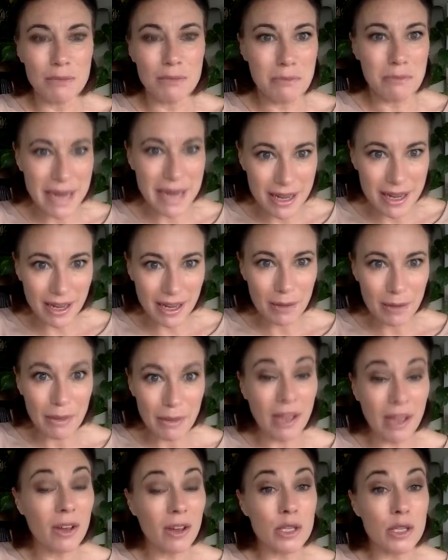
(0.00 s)
media
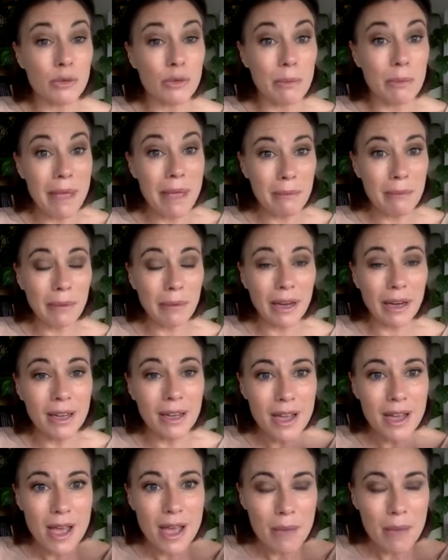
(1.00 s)
because remember,
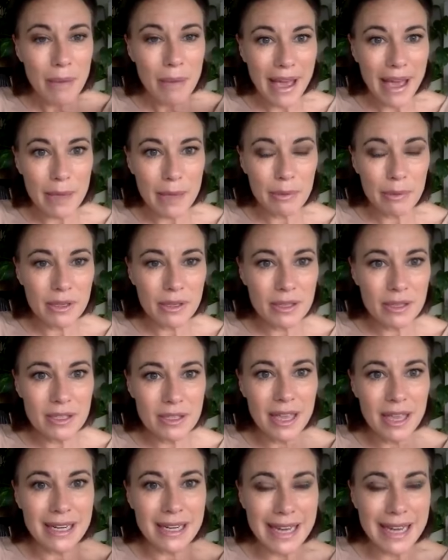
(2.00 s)
papers
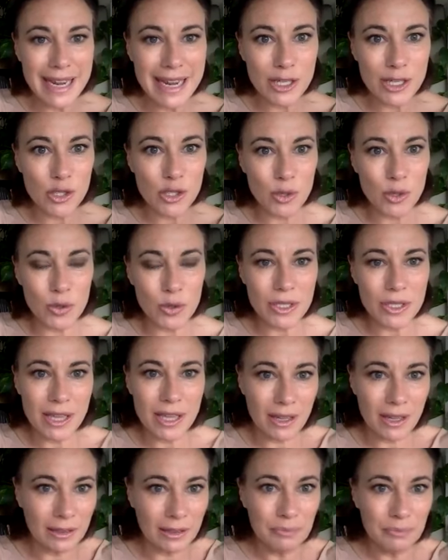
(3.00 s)
need to
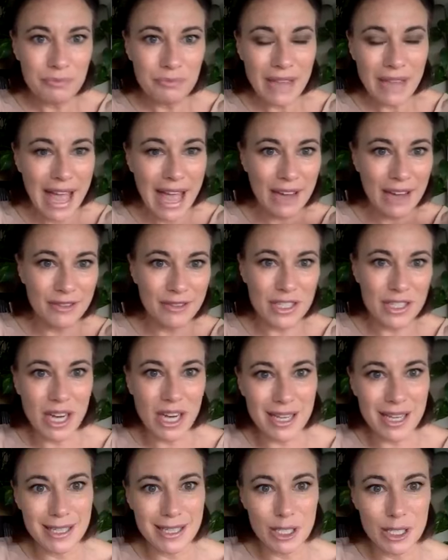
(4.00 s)
sell
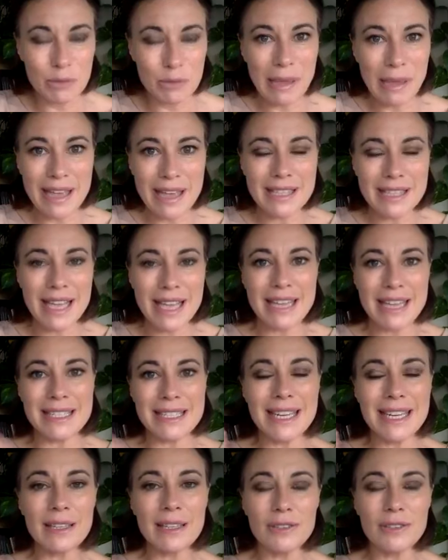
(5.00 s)
advertising space and
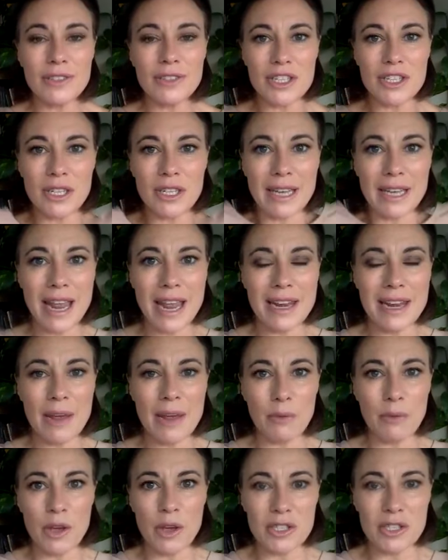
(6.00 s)
television
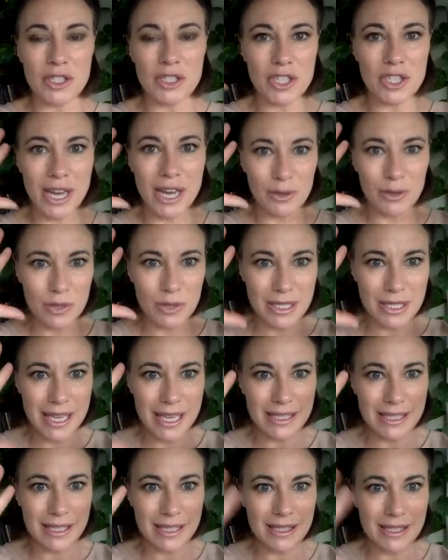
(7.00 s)
networks and channels
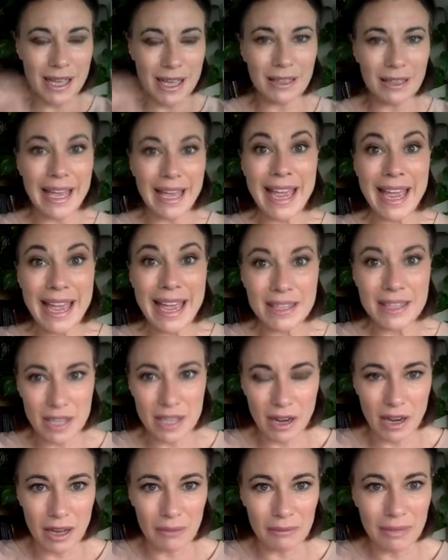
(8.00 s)
need to sell
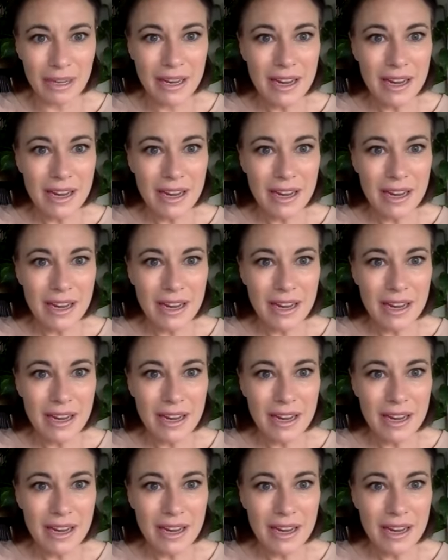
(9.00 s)
airtime.